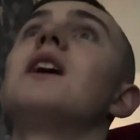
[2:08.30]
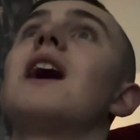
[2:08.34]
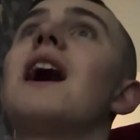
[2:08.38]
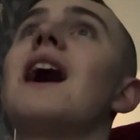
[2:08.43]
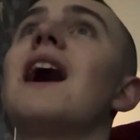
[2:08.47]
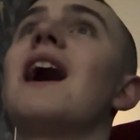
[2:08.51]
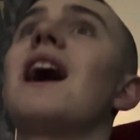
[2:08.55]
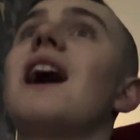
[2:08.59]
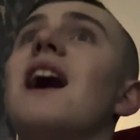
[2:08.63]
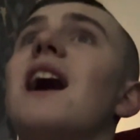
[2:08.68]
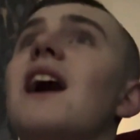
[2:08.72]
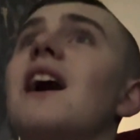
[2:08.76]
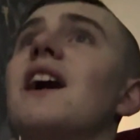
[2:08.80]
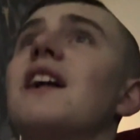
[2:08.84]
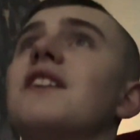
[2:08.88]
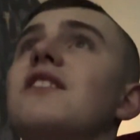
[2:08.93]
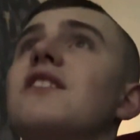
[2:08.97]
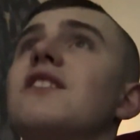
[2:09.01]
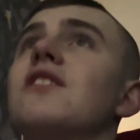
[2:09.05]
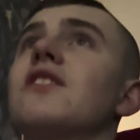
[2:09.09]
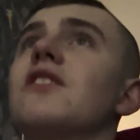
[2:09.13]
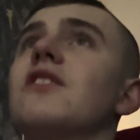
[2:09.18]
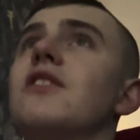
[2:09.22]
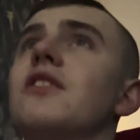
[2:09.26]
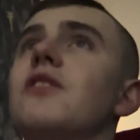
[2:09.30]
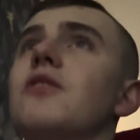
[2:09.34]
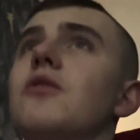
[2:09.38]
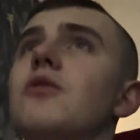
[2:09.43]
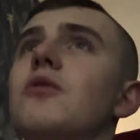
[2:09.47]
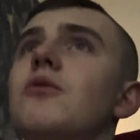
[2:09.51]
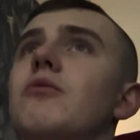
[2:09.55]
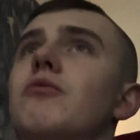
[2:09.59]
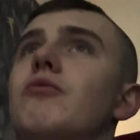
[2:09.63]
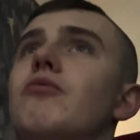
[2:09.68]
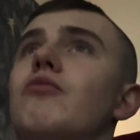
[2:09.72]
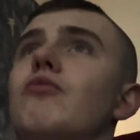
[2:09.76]
And
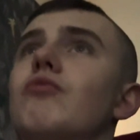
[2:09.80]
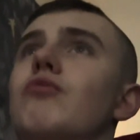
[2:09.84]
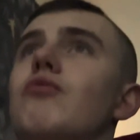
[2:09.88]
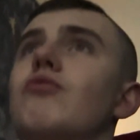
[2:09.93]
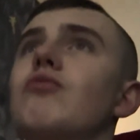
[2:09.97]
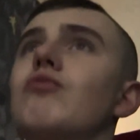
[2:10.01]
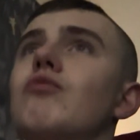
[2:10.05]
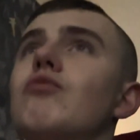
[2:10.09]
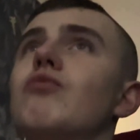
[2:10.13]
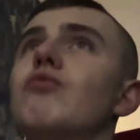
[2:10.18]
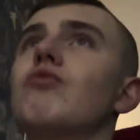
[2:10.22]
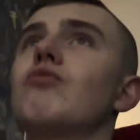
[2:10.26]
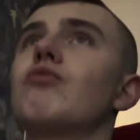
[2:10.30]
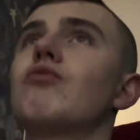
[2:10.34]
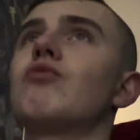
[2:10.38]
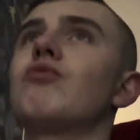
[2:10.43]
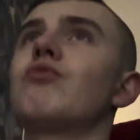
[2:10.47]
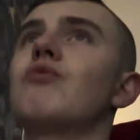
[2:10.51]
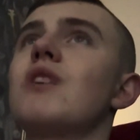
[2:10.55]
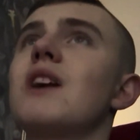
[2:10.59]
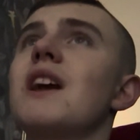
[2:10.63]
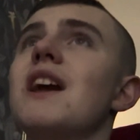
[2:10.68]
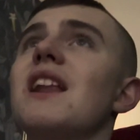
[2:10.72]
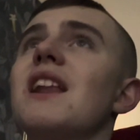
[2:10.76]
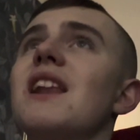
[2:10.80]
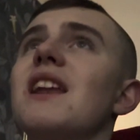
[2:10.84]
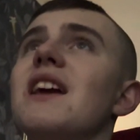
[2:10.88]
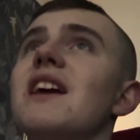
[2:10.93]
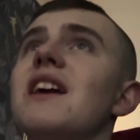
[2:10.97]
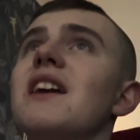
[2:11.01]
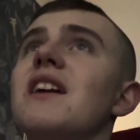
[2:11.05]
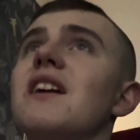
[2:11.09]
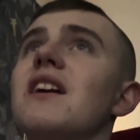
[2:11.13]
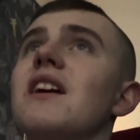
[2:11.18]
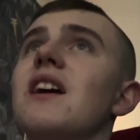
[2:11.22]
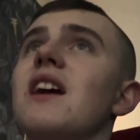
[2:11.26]

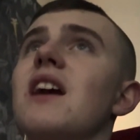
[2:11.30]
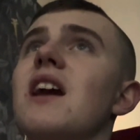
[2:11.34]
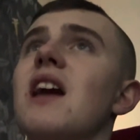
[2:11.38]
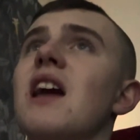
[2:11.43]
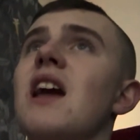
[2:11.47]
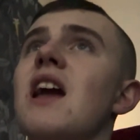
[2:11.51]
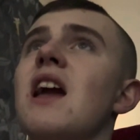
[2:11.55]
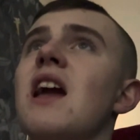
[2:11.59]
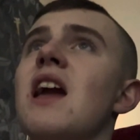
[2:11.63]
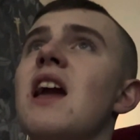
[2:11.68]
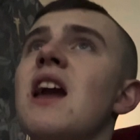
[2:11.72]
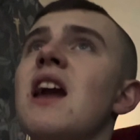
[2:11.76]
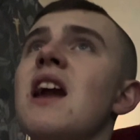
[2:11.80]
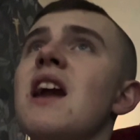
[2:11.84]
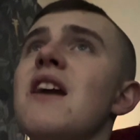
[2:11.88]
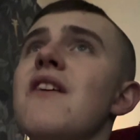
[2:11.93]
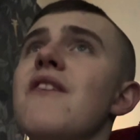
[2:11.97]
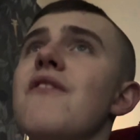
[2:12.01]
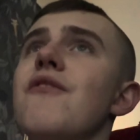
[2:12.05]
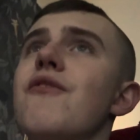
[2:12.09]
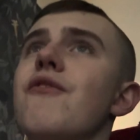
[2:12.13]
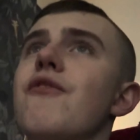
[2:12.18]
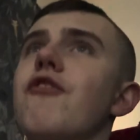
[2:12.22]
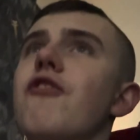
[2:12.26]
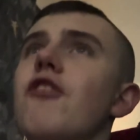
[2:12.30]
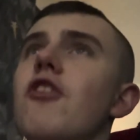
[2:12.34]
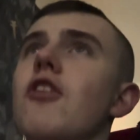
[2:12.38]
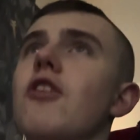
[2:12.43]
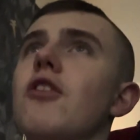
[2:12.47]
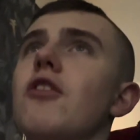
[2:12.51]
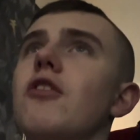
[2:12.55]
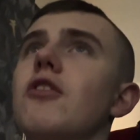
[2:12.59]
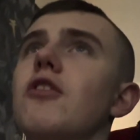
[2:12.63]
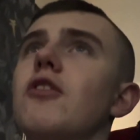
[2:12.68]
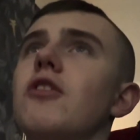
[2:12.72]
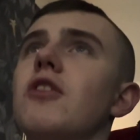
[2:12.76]
really, if
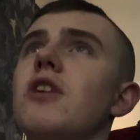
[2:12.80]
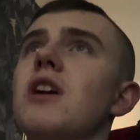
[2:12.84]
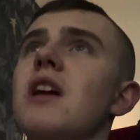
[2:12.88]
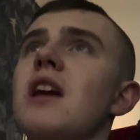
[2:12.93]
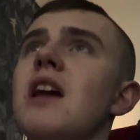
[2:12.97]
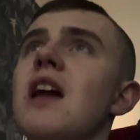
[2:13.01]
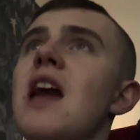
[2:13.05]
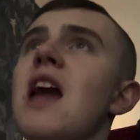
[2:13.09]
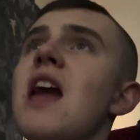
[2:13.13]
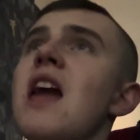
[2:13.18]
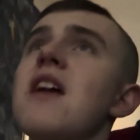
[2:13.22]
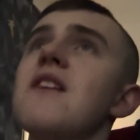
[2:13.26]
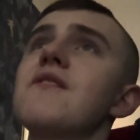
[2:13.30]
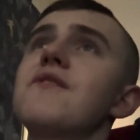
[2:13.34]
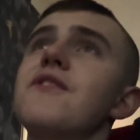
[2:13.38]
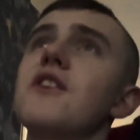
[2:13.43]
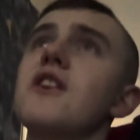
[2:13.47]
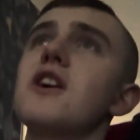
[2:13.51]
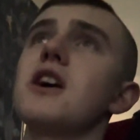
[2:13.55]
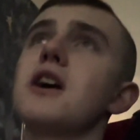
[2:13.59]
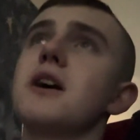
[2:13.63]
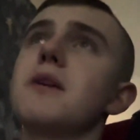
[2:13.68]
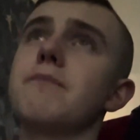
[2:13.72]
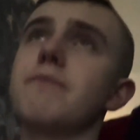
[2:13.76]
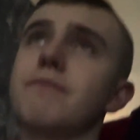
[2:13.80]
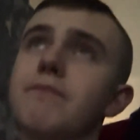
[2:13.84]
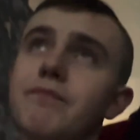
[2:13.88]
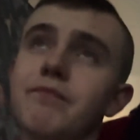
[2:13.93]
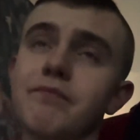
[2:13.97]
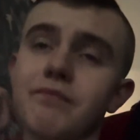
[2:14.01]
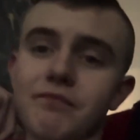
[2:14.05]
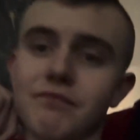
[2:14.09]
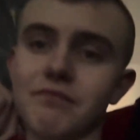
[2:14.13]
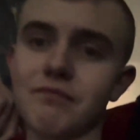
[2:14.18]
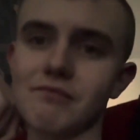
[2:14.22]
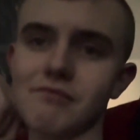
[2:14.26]

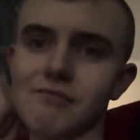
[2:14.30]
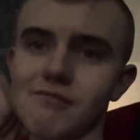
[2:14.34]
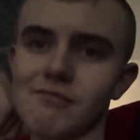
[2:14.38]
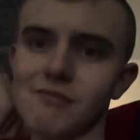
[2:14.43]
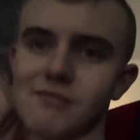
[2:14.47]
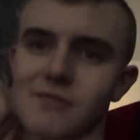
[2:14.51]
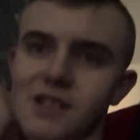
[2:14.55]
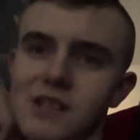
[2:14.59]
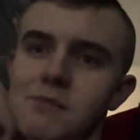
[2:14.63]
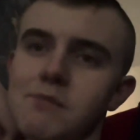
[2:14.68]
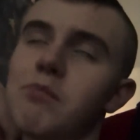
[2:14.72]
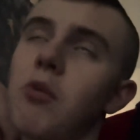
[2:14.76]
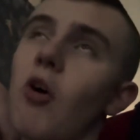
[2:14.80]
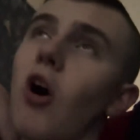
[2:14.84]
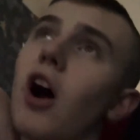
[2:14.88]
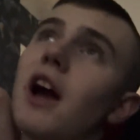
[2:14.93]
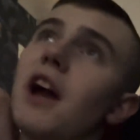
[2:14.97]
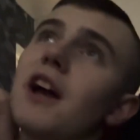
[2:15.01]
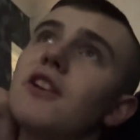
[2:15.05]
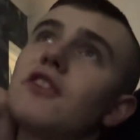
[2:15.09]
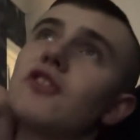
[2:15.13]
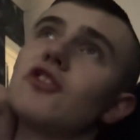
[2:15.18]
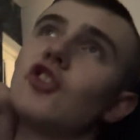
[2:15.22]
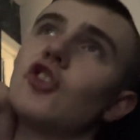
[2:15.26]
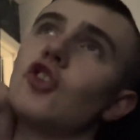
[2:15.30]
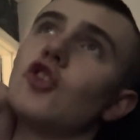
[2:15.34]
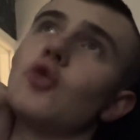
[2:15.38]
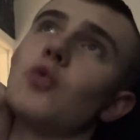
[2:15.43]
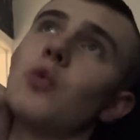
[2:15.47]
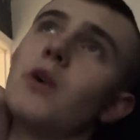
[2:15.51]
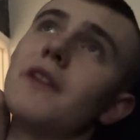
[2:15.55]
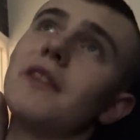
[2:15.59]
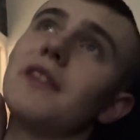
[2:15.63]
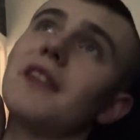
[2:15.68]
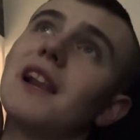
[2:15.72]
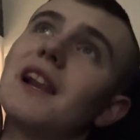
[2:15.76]
Bayern do
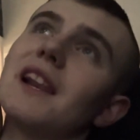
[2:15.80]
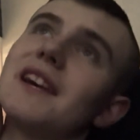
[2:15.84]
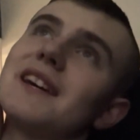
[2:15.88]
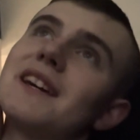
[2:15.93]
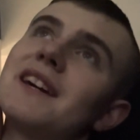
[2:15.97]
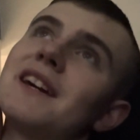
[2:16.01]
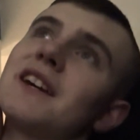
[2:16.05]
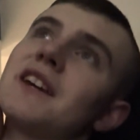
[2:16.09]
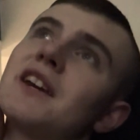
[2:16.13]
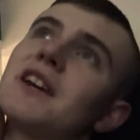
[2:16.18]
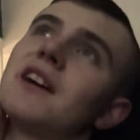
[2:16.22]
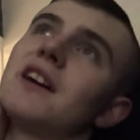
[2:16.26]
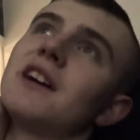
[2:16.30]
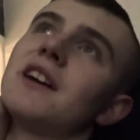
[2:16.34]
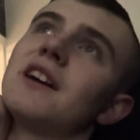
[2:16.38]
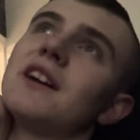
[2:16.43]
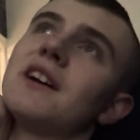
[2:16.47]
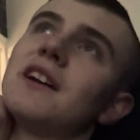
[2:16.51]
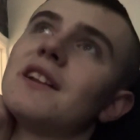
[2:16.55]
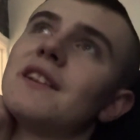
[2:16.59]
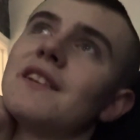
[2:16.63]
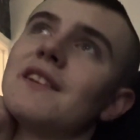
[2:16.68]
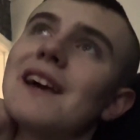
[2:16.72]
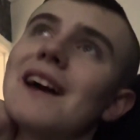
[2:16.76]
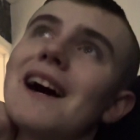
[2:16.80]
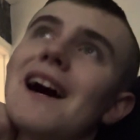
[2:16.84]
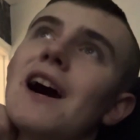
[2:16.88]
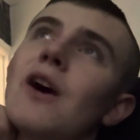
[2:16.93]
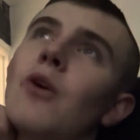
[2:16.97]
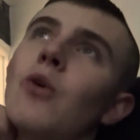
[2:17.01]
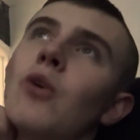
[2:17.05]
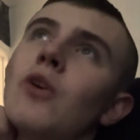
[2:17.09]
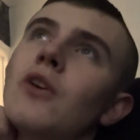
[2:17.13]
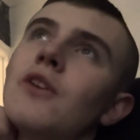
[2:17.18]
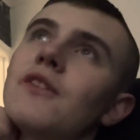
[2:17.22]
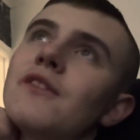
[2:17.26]
win the league
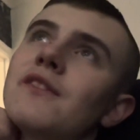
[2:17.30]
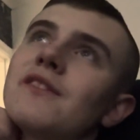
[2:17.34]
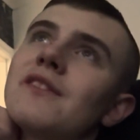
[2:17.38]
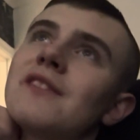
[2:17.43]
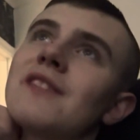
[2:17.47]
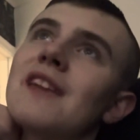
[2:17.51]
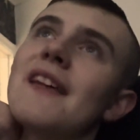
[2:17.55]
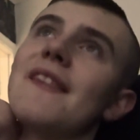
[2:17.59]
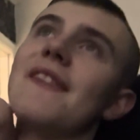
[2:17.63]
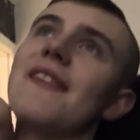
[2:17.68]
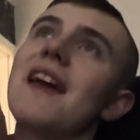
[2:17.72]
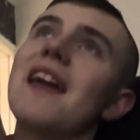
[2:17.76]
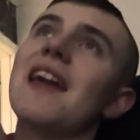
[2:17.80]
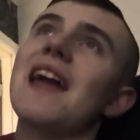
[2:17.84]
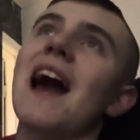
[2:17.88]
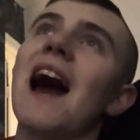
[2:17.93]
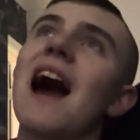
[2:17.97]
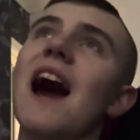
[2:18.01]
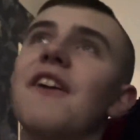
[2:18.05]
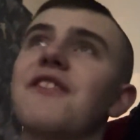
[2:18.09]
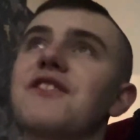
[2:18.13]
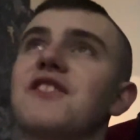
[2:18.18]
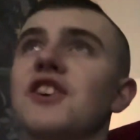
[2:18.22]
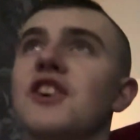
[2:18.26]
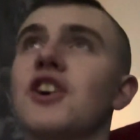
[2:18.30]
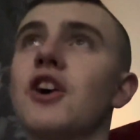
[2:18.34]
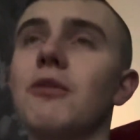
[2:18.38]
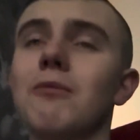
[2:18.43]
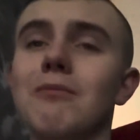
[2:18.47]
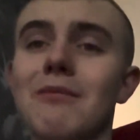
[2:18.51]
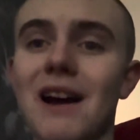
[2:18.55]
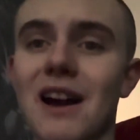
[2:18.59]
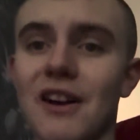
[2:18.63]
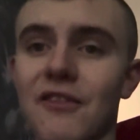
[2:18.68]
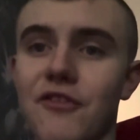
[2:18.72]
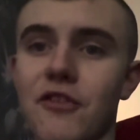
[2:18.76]
now, then they have to come
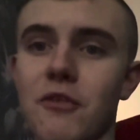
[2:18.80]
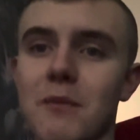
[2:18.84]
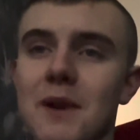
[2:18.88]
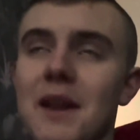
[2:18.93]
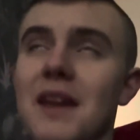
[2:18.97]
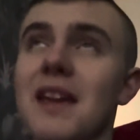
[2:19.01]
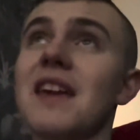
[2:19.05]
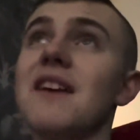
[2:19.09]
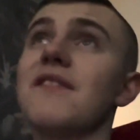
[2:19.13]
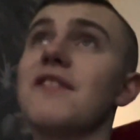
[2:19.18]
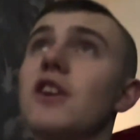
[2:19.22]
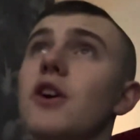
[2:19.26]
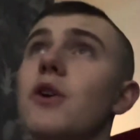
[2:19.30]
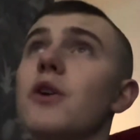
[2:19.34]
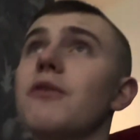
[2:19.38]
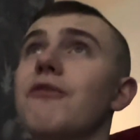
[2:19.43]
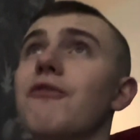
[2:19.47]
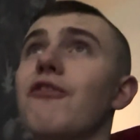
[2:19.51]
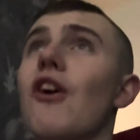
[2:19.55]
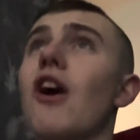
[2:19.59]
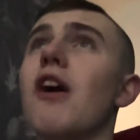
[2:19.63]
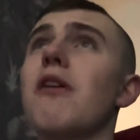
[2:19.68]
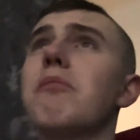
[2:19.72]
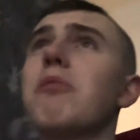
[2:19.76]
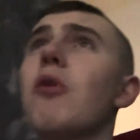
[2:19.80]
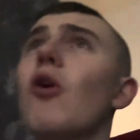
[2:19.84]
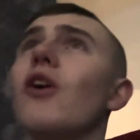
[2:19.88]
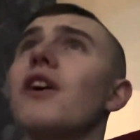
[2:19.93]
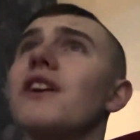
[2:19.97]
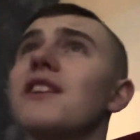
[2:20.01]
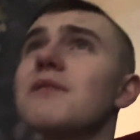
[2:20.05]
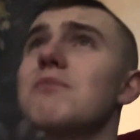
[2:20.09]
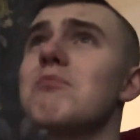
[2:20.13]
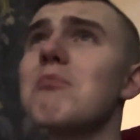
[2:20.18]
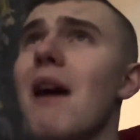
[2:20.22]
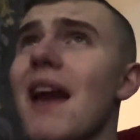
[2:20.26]
back from it. Even though 5
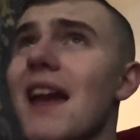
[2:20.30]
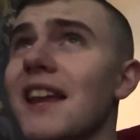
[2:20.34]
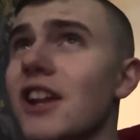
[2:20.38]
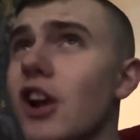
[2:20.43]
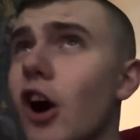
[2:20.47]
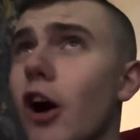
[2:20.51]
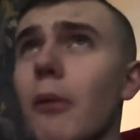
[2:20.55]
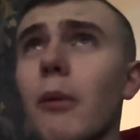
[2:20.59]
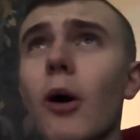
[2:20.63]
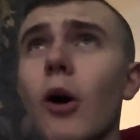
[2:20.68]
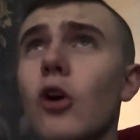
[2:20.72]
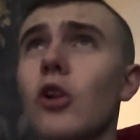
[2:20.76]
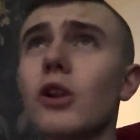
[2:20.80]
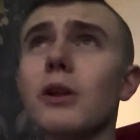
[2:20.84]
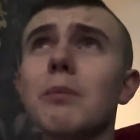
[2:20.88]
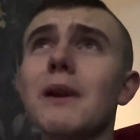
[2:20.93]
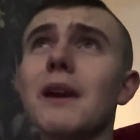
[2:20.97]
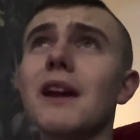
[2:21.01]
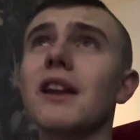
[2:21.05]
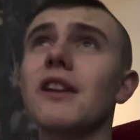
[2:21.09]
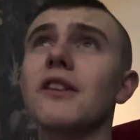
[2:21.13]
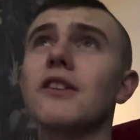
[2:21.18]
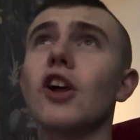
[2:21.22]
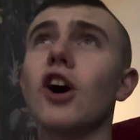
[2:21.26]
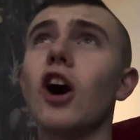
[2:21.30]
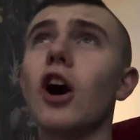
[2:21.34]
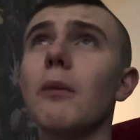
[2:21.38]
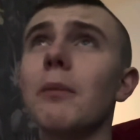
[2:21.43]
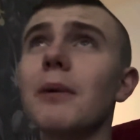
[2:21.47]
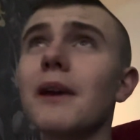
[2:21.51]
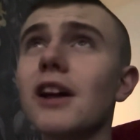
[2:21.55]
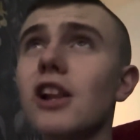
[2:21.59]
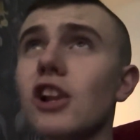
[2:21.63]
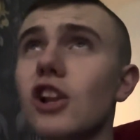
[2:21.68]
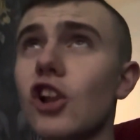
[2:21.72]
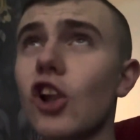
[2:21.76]
points may not be a
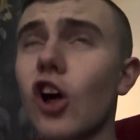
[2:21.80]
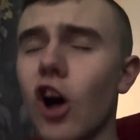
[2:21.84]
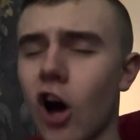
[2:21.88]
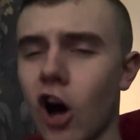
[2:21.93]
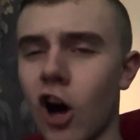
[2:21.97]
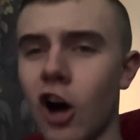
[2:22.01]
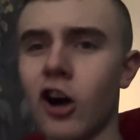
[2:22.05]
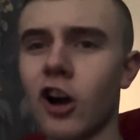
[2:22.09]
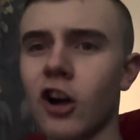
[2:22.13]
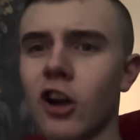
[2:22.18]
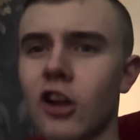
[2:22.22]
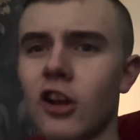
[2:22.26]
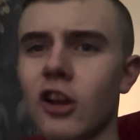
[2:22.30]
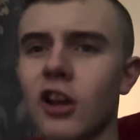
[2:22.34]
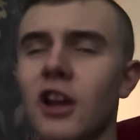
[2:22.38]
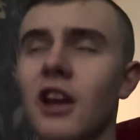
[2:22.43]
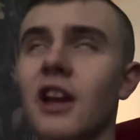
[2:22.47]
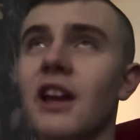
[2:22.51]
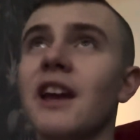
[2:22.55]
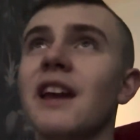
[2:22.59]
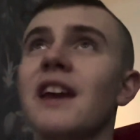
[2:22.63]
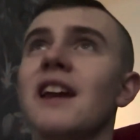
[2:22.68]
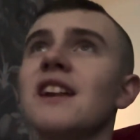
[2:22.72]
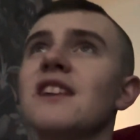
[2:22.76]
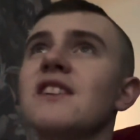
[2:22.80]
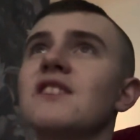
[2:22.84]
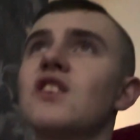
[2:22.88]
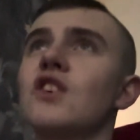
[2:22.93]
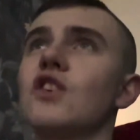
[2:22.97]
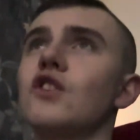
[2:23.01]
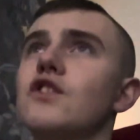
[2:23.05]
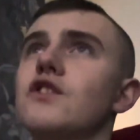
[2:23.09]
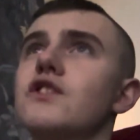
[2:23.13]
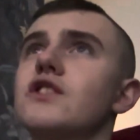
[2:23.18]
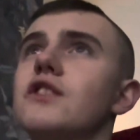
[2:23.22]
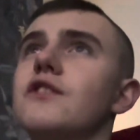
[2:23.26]
lot in
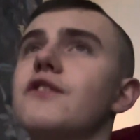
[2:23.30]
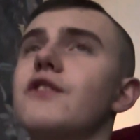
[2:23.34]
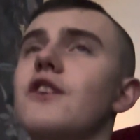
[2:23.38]
terms